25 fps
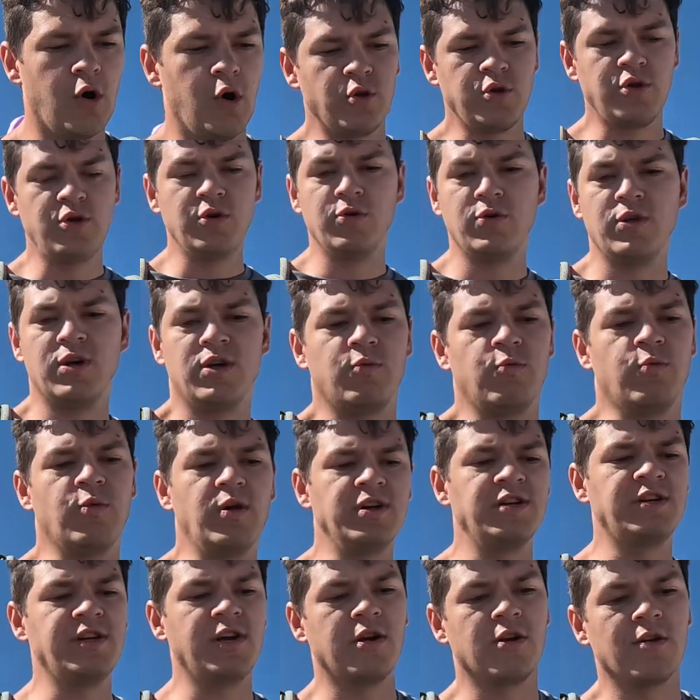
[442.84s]
unit,
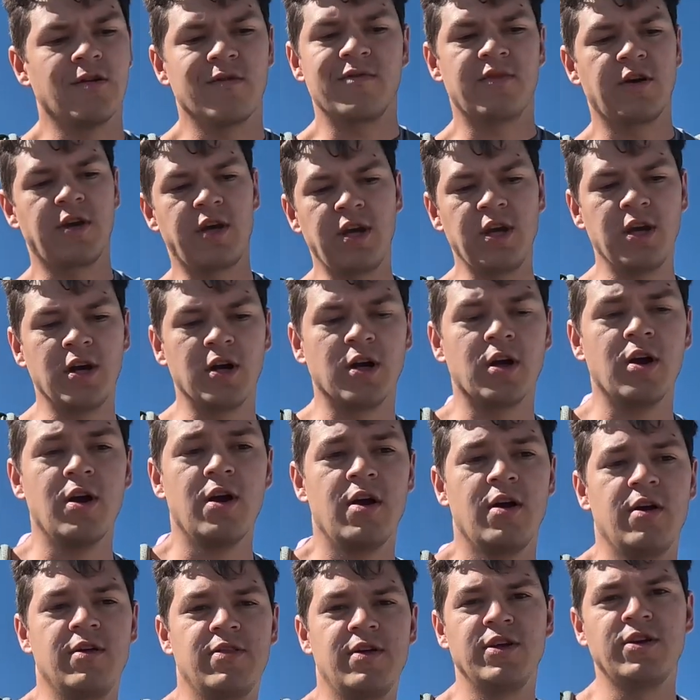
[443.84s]
one day you're over here,
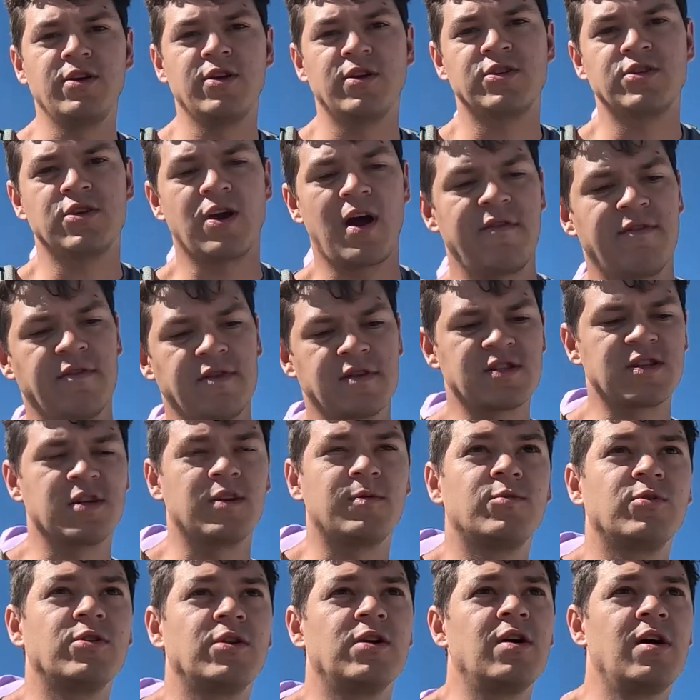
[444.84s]
then you're driving
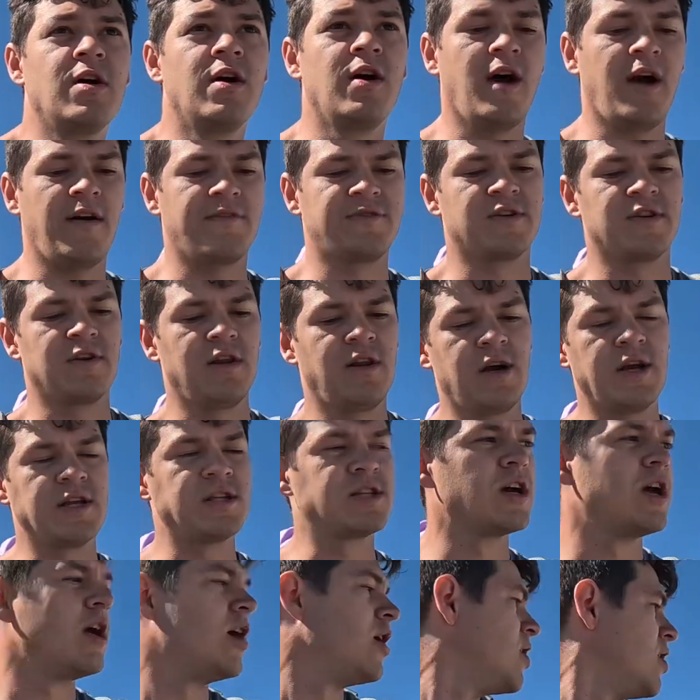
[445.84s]
somewhere after
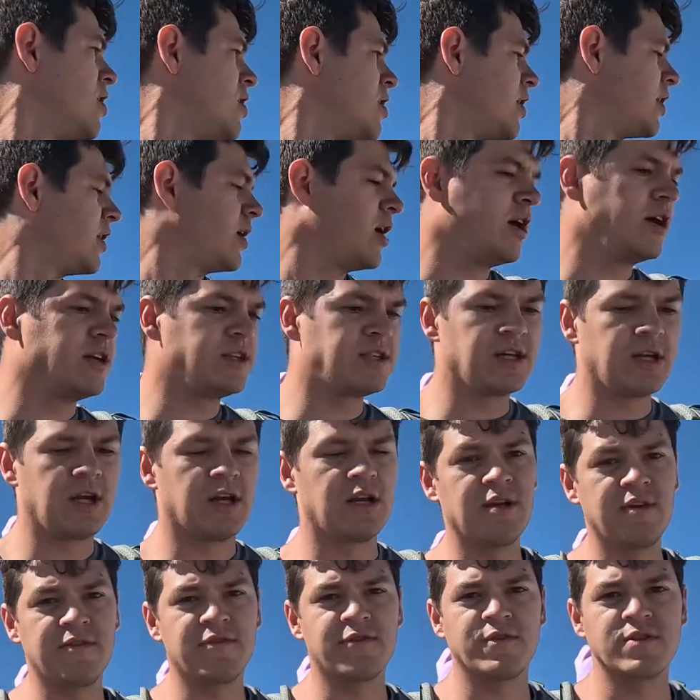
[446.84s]
lunch and hunting a
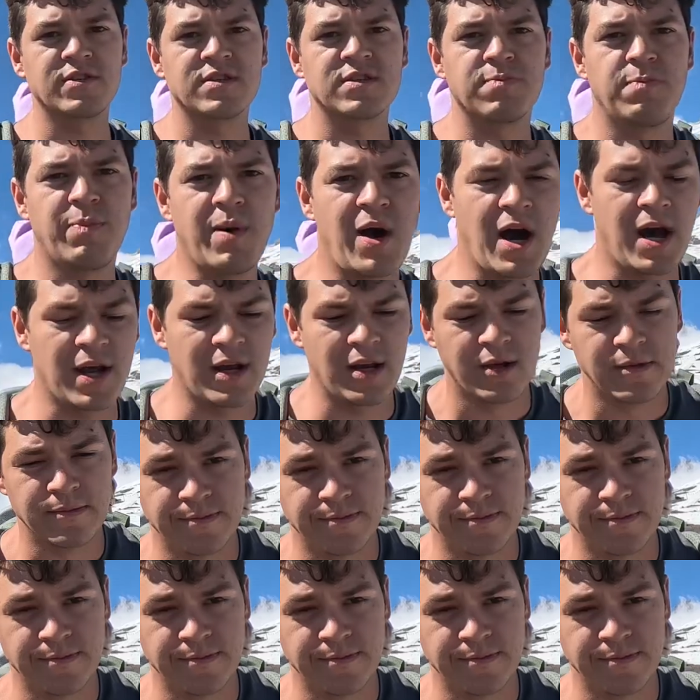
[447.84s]
different spot,